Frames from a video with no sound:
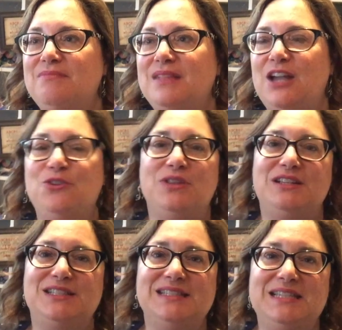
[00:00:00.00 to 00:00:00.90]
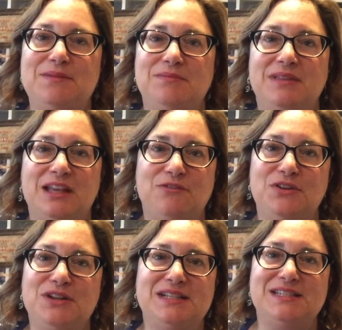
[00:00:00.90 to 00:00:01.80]
know that doesn't seem like a
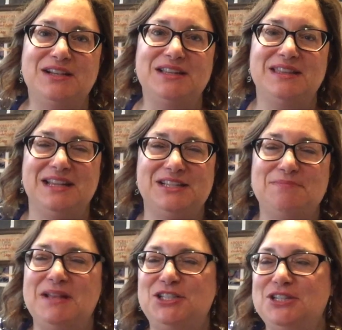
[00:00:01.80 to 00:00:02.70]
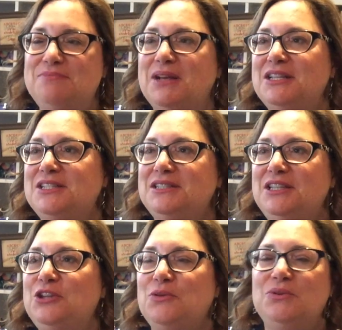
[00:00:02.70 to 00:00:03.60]
very exciting thing to mention, but,
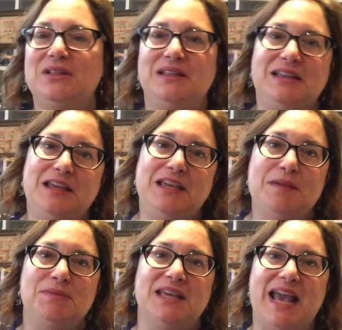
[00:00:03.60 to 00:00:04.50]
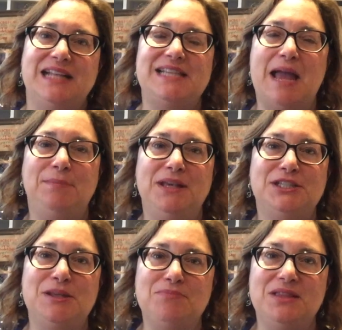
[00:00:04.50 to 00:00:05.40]
you know, keeping the cats happy
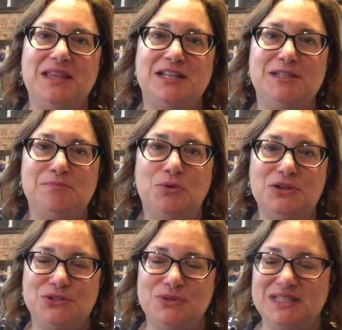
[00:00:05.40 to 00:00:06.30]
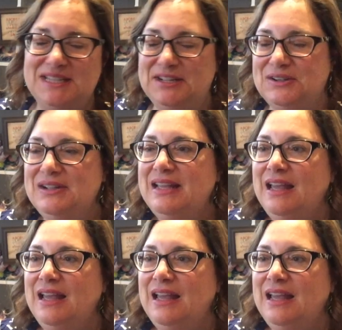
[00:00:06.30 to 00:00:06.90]
is something that is important to us here.